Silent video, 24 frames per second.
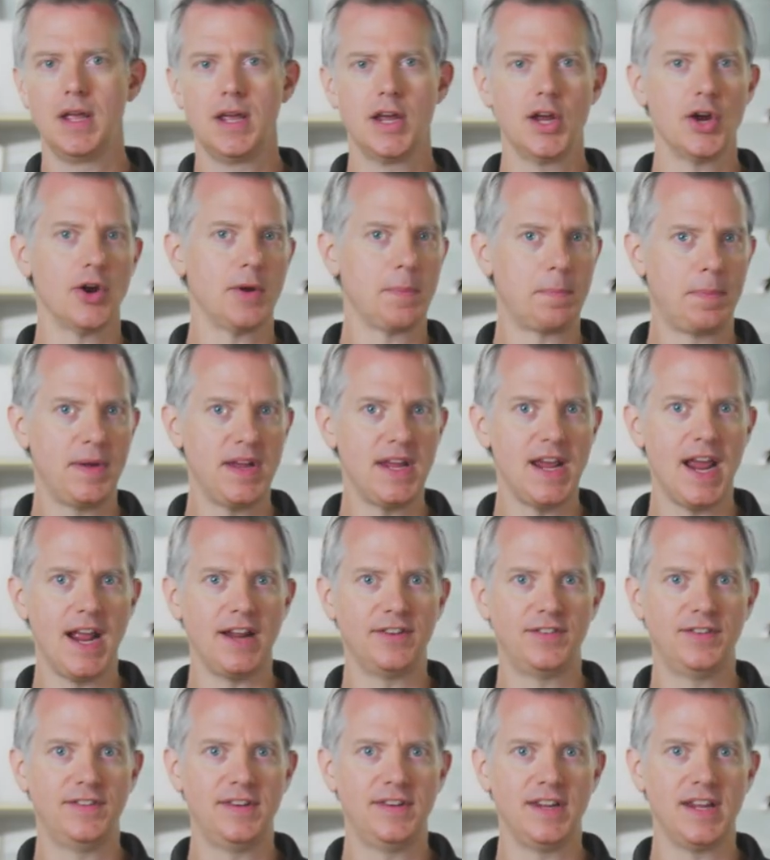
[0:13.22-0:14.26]
Here at
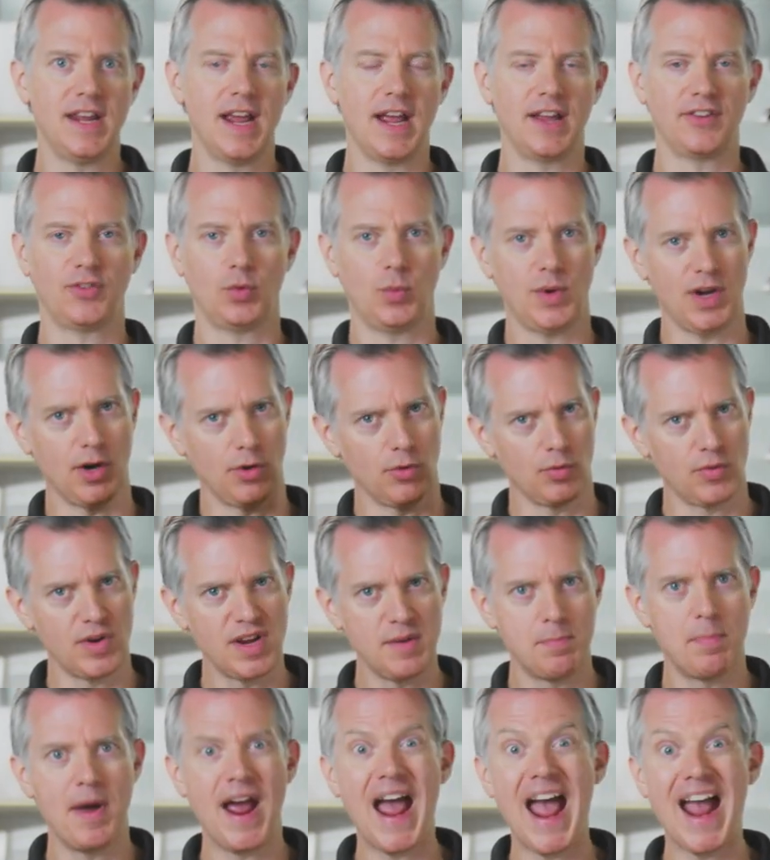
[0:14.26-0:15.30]
PHDS, we are
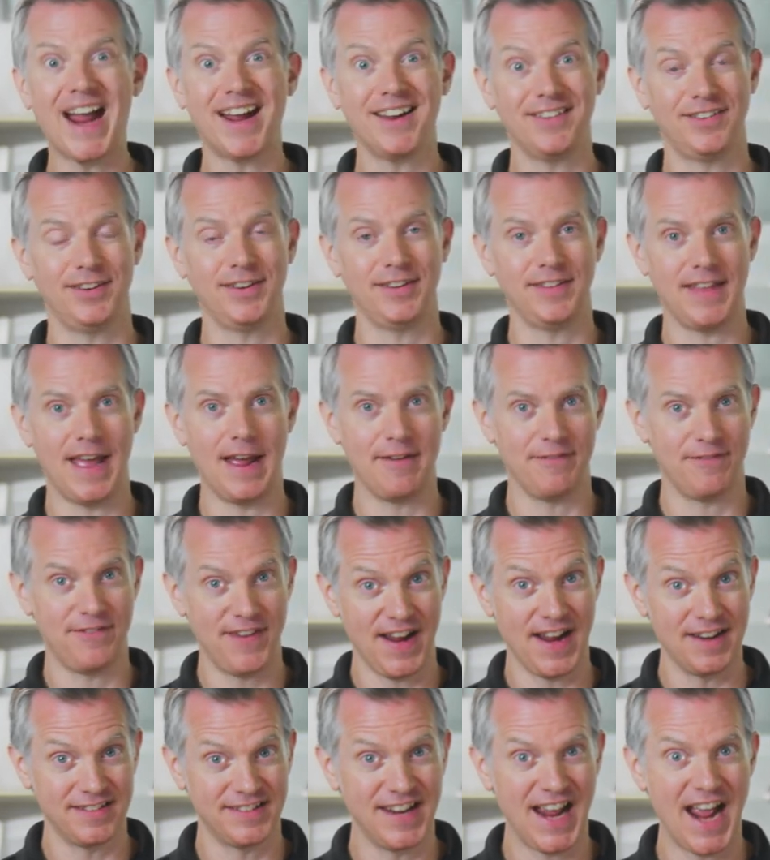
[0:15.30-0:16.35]
repackaging that
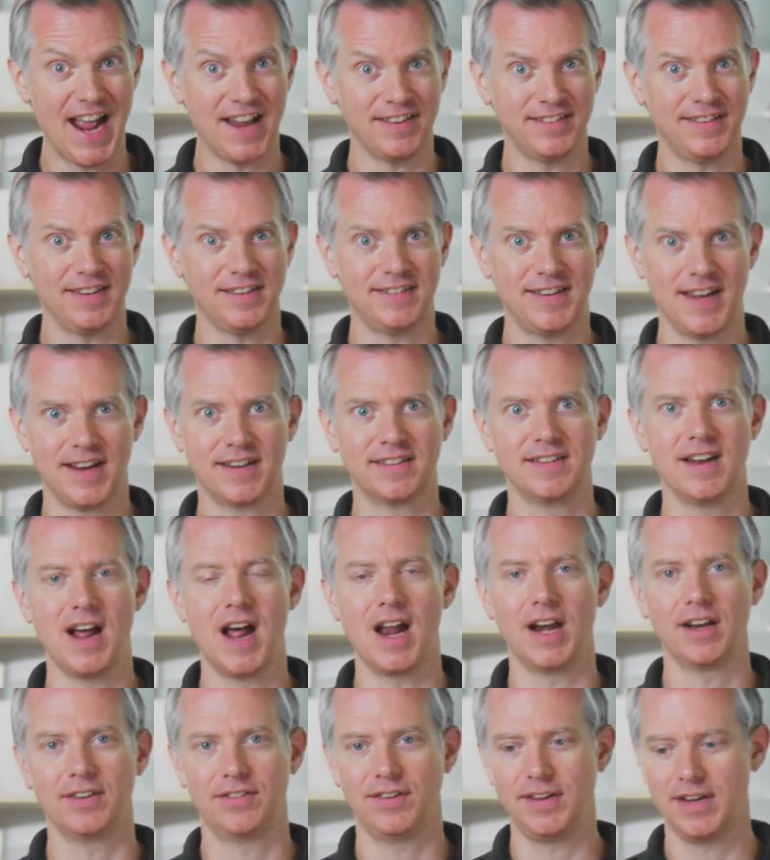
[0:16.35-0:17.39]
fantastic
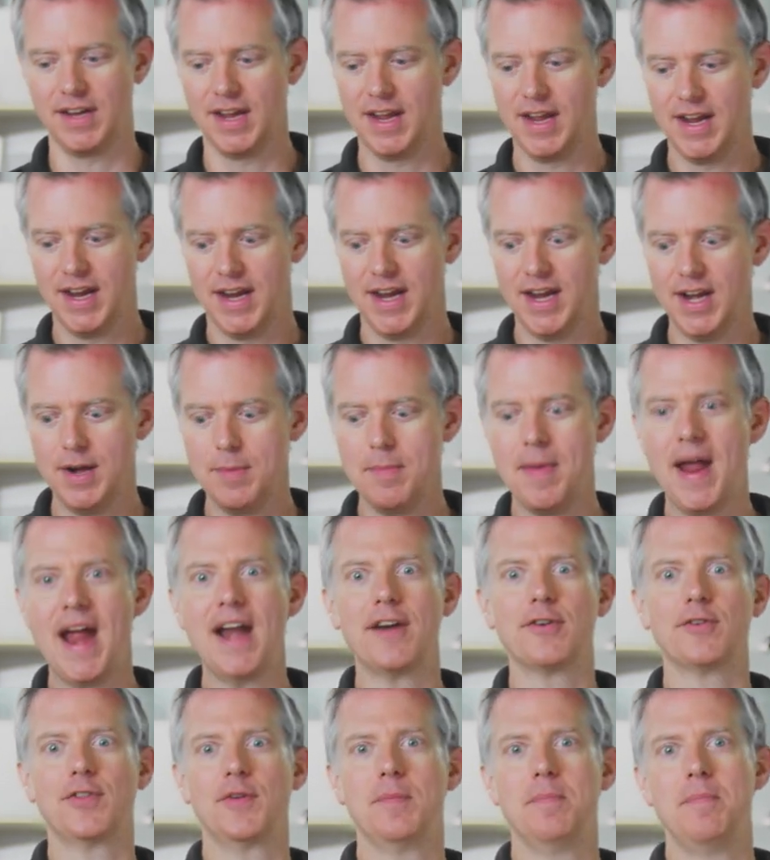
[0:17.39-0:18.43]
technology in a
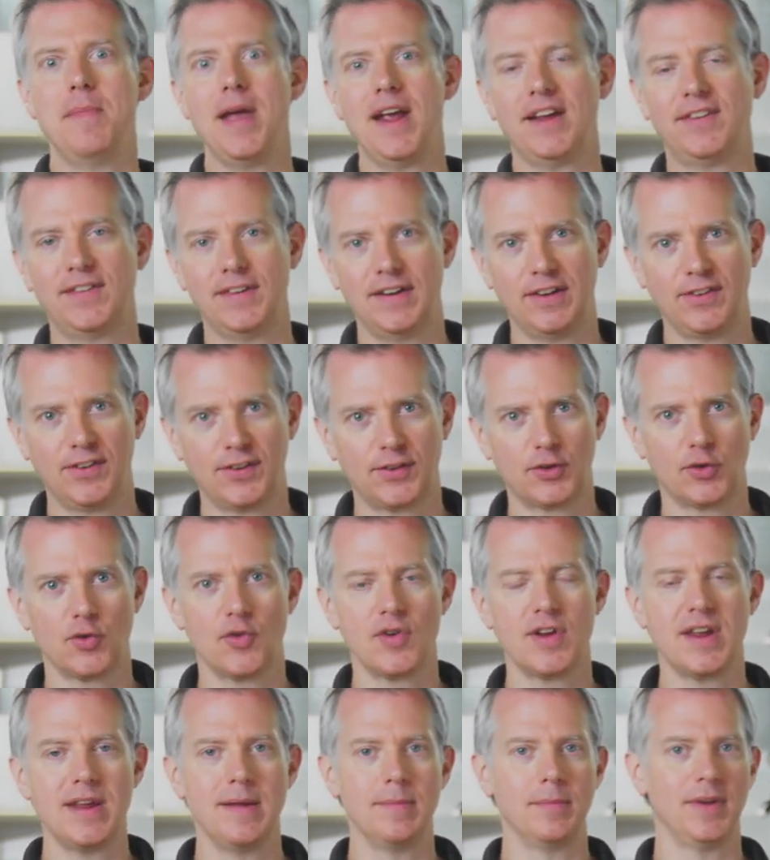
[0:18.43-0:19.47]
manner that makes it
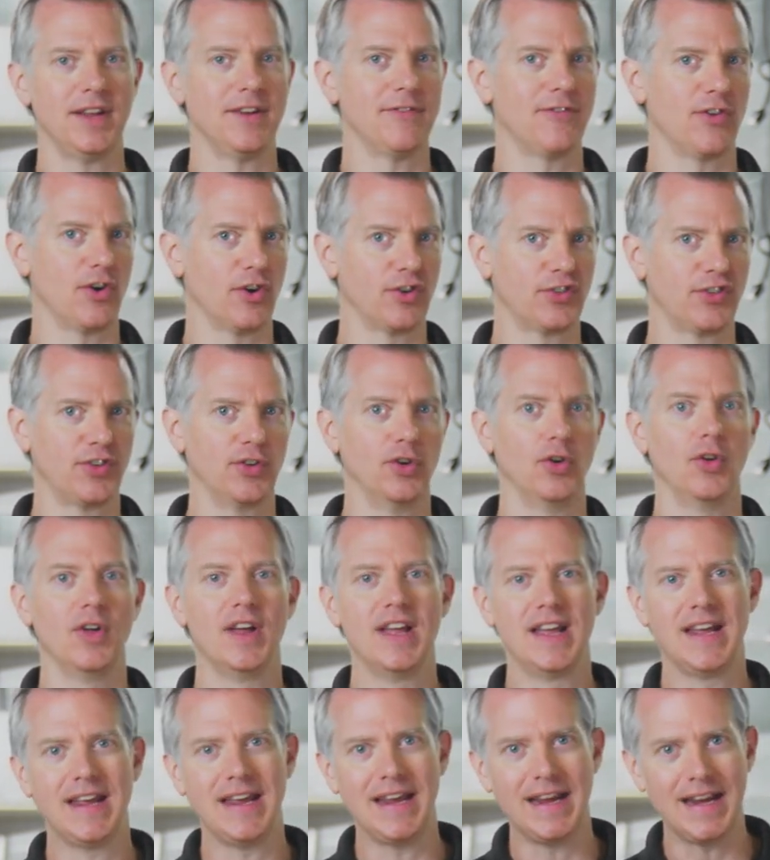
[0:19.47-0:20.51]
extremely versatile,
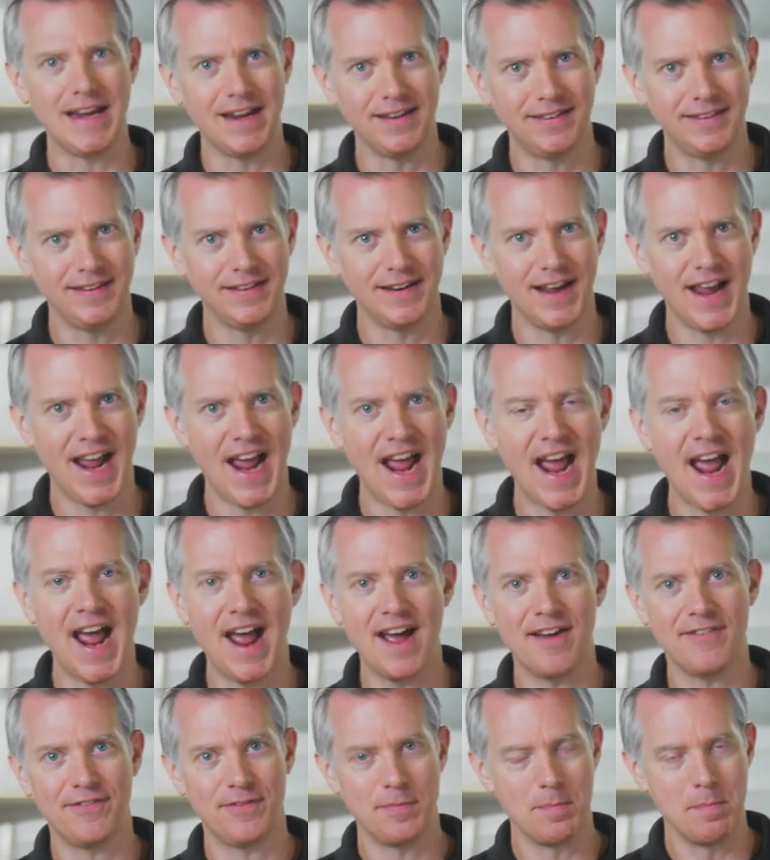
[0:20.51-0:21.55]
easy to
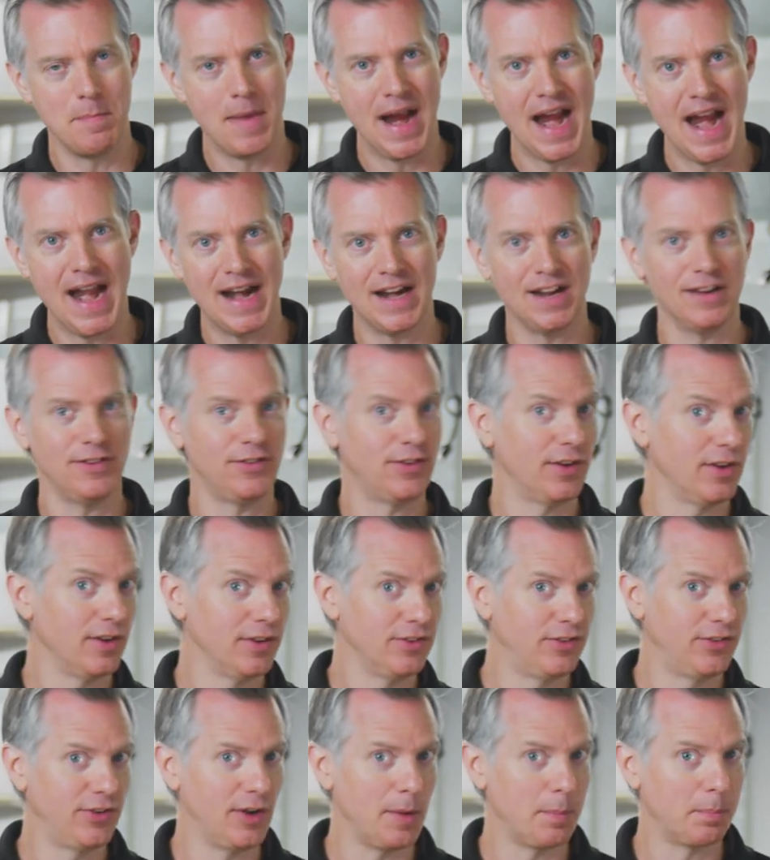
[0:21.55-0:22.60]
have, manage,
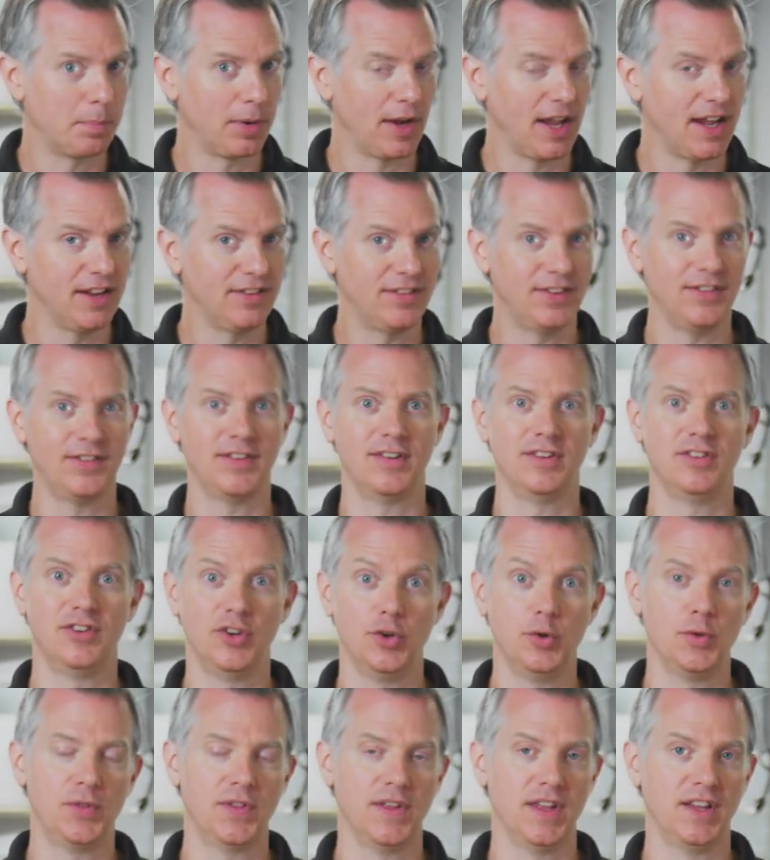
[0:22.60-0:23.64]
ship places, and
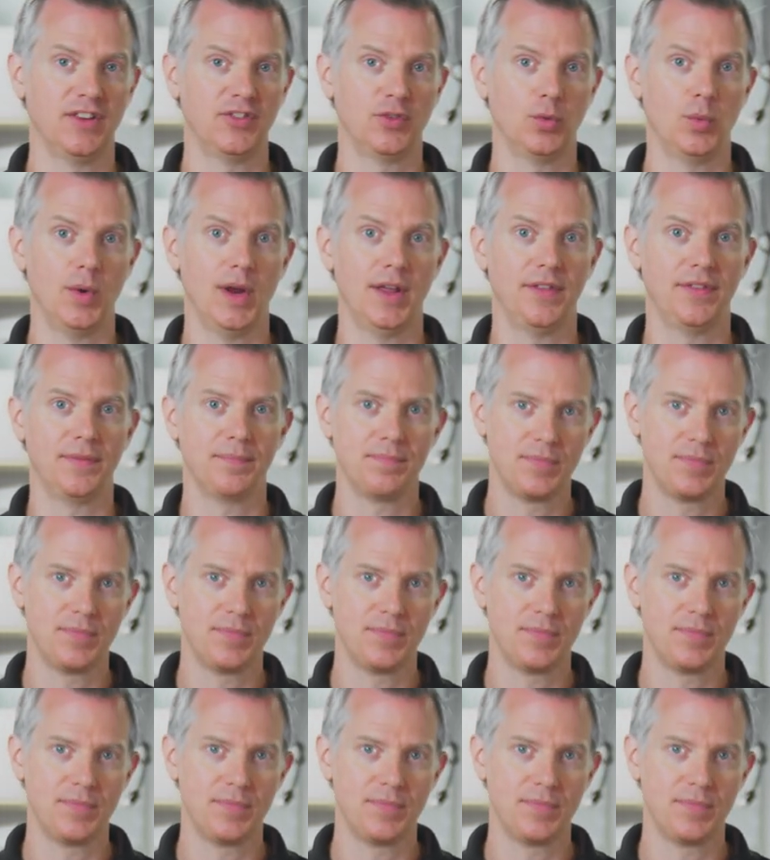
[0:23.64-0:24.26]
do things with.